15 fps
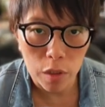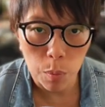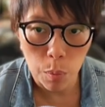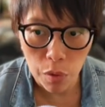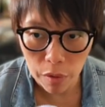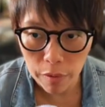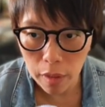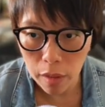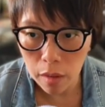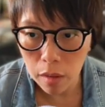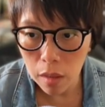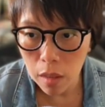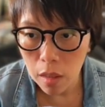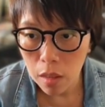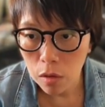period.
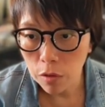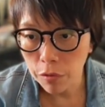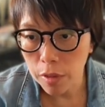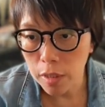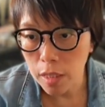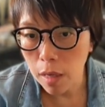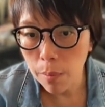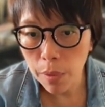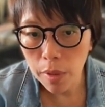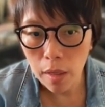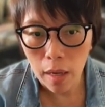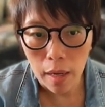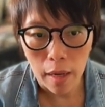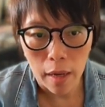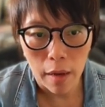So for example,
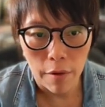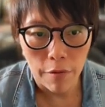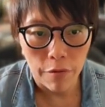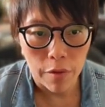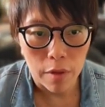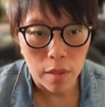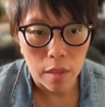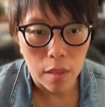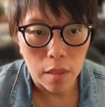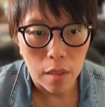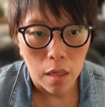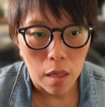I have this